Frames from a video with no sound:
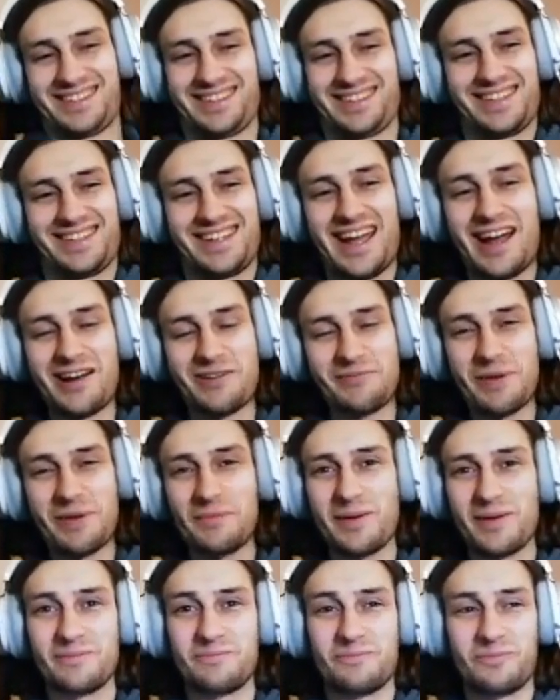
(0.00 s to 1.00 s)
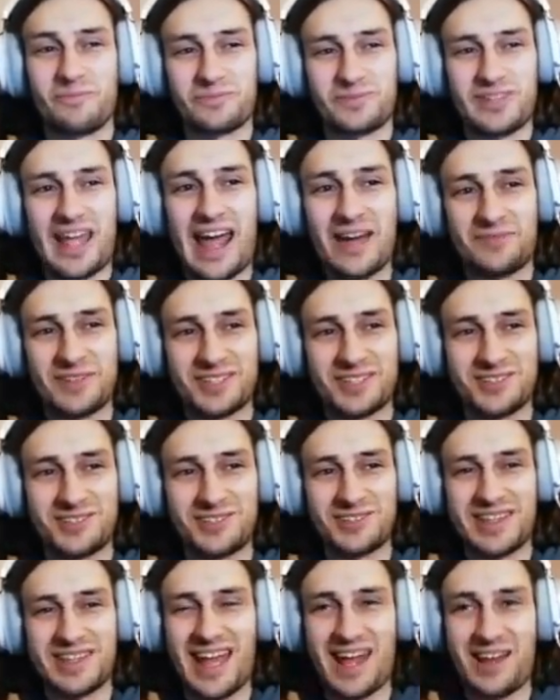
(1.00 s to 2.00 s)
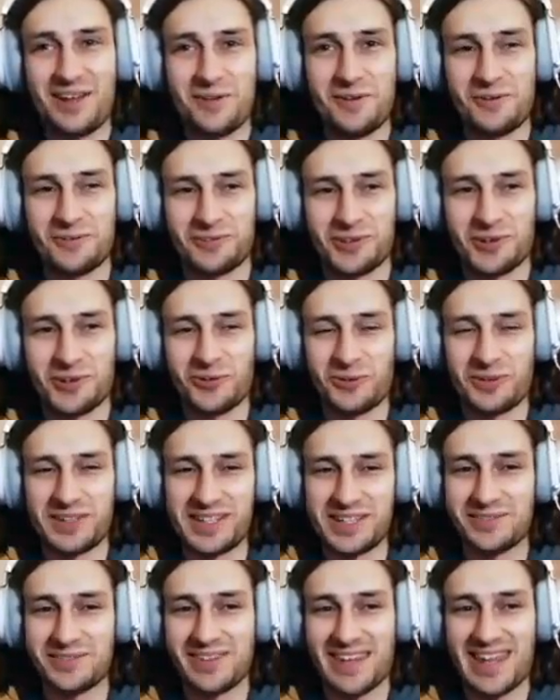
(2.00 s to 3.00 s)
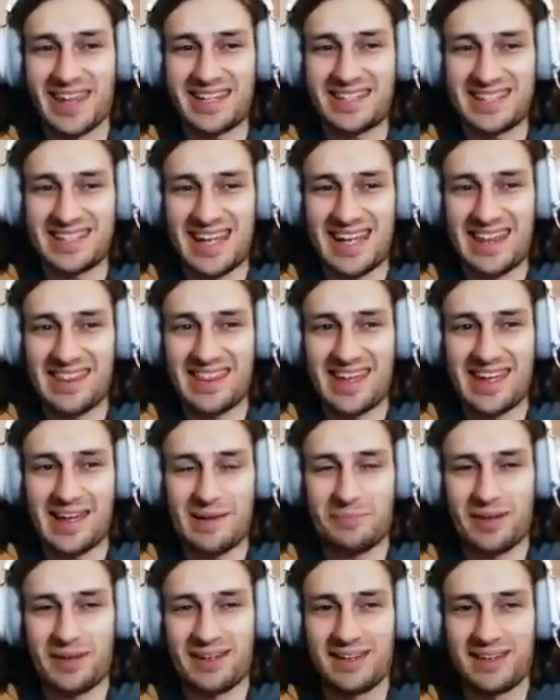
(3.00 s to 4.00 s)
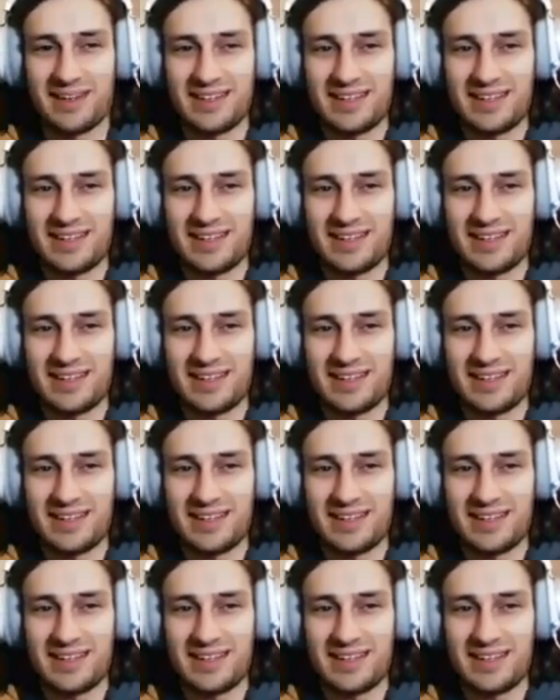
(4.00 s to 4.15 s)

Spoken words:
I remember having to do that a lot of recordings for that to get that, but